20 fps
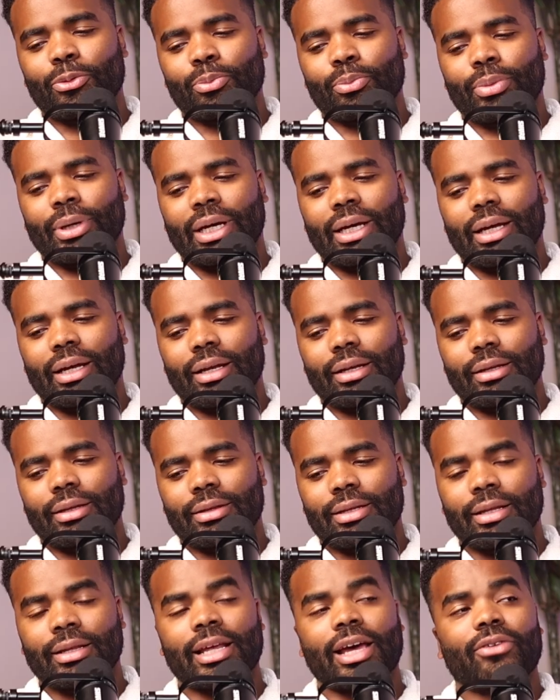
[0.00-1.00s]
But
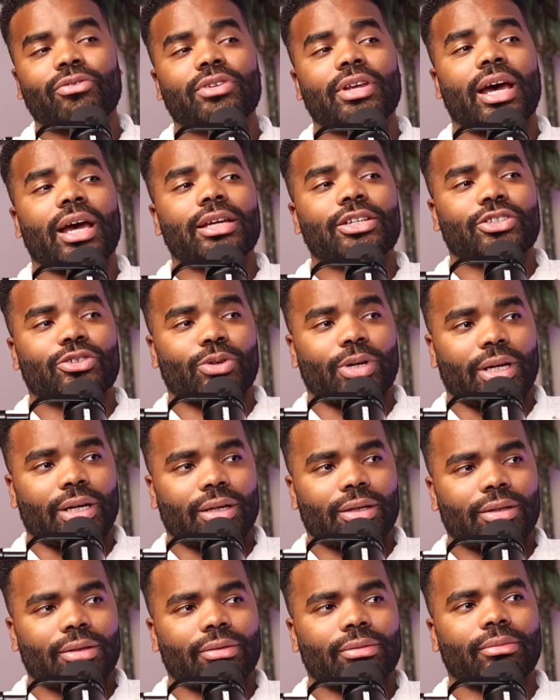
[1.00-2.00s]
the left eye
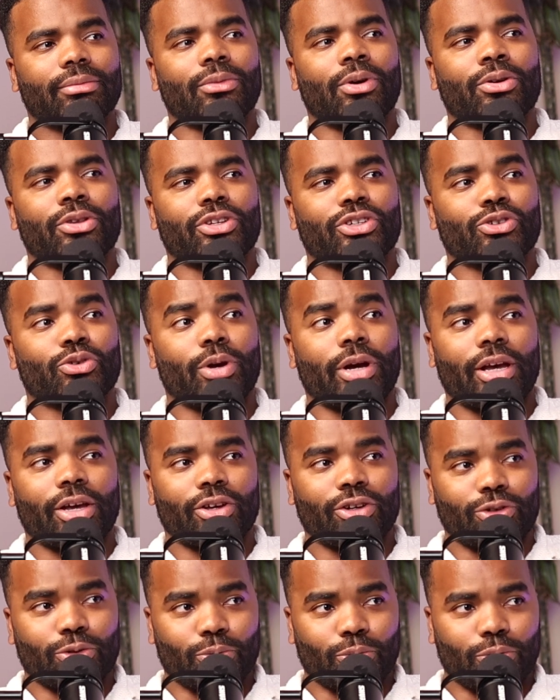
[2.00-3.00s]
trick or the
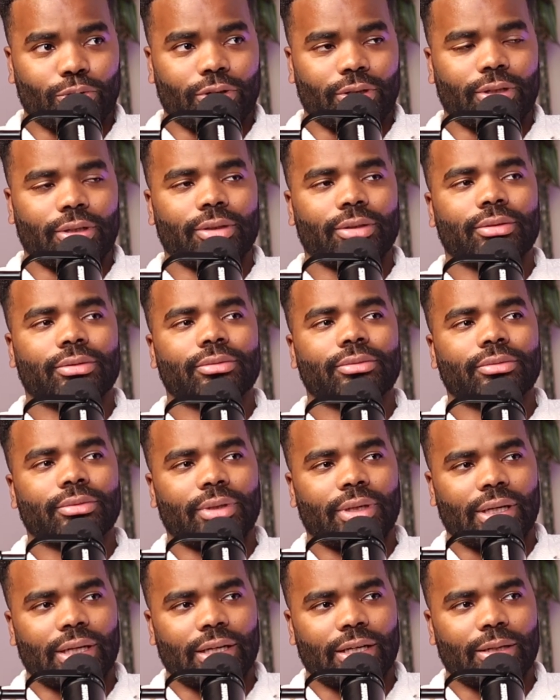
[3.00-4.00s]
triangle rule
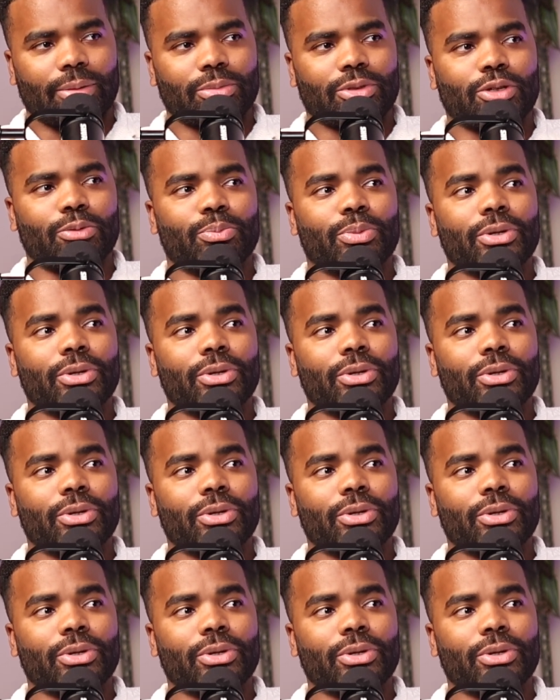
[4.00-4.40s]
to